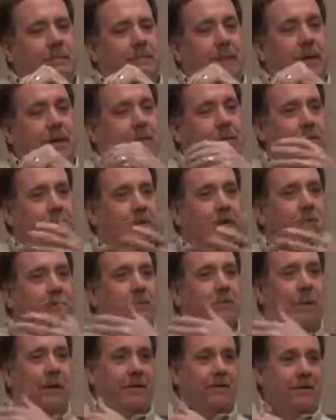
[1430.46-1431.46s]
I use that
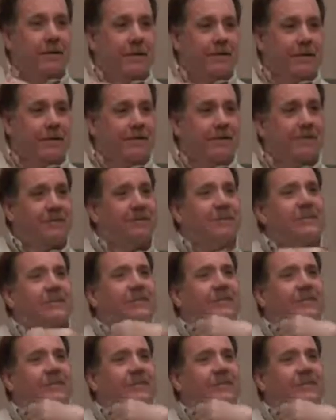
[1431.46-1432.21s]
to my advantage.